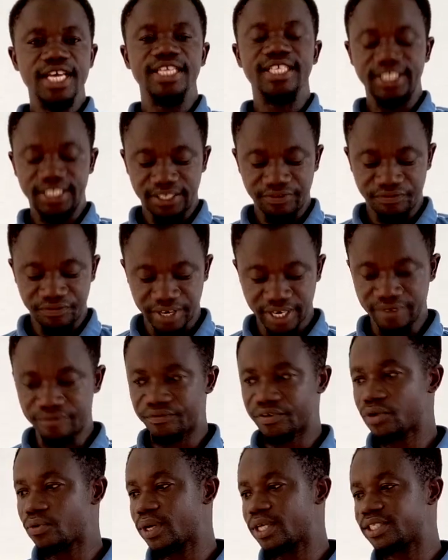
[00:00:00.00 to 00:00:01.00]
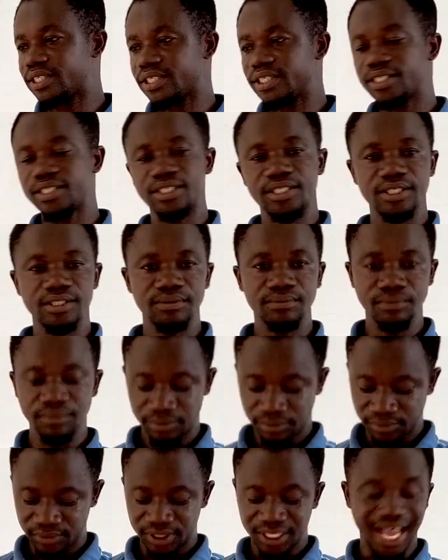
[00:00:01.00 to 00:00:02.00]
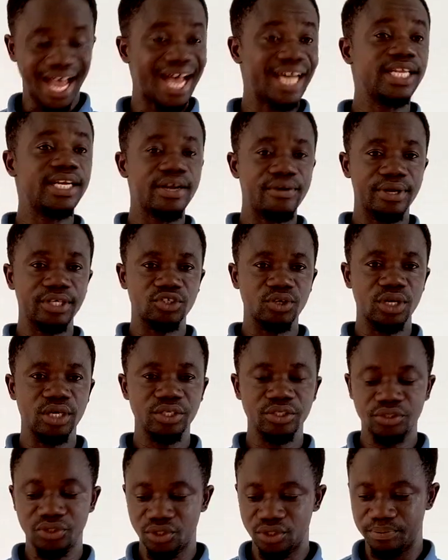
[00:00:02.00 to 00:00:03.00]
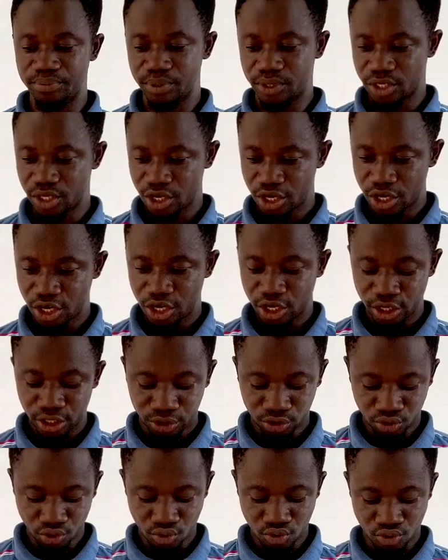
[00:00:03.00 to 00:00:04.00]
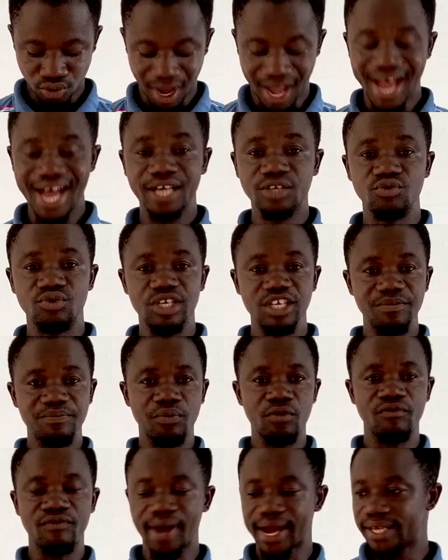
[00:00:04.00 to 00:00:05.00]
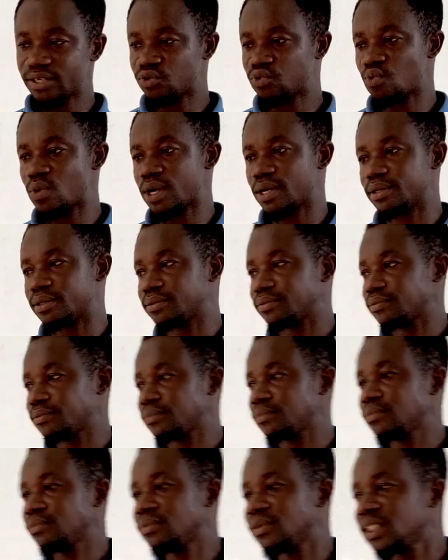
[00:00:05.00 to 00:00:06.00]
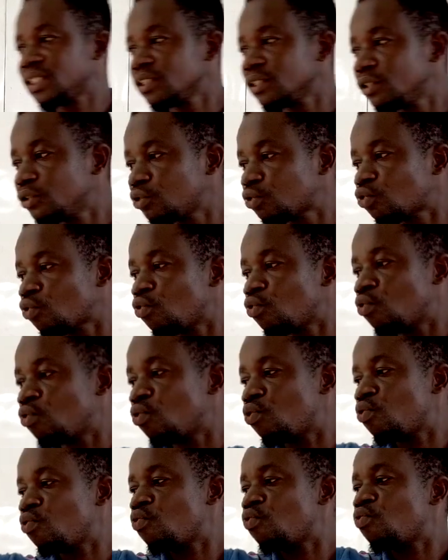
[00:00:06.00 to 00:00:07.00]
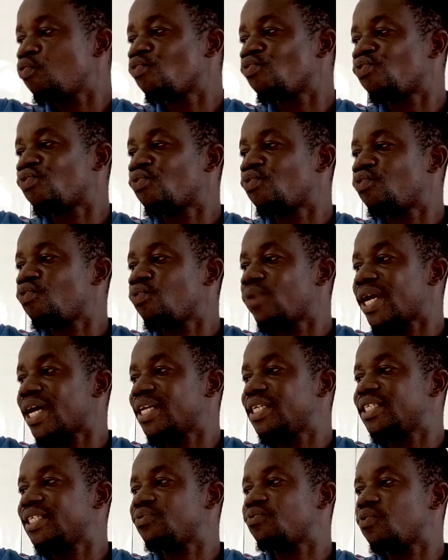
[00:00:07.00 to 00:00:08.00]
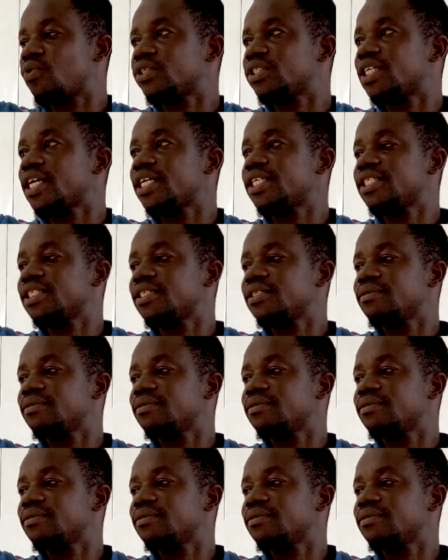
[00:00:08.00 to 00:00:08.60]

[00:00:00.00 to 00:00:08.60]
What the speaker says: different frequencies. I need a resonance tube, so I had to improvise one. So what I did was that